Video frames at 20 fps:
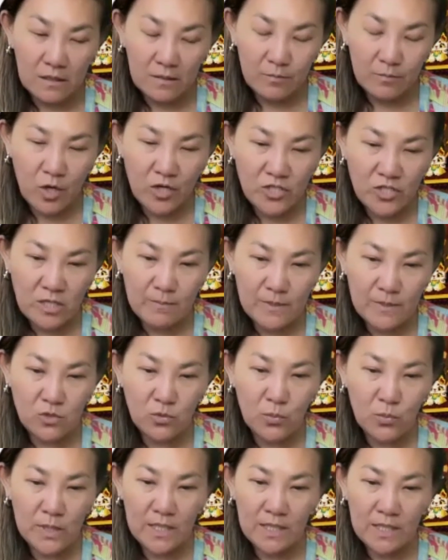project
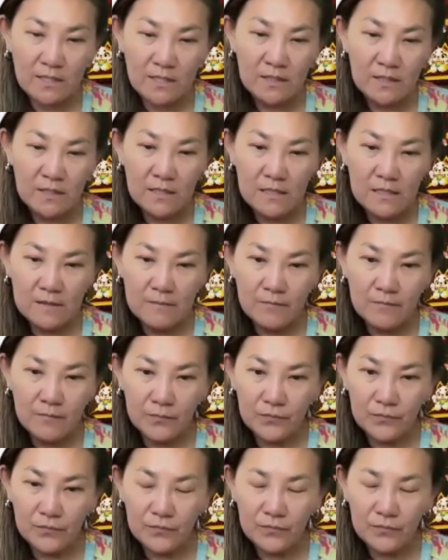between
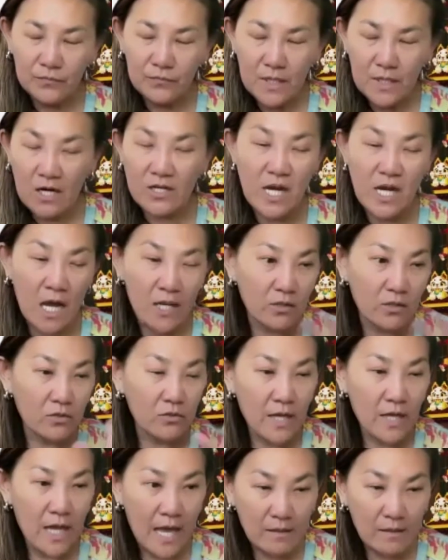
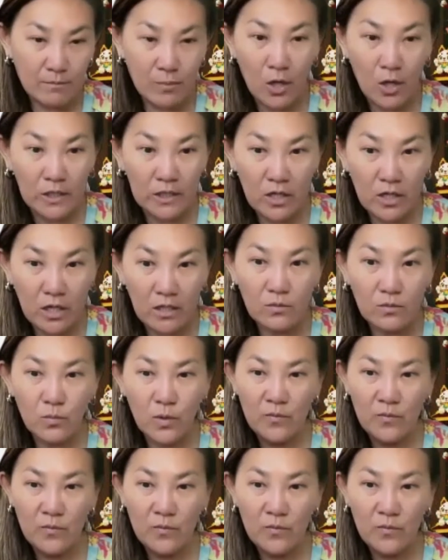Cardano and Polygon, where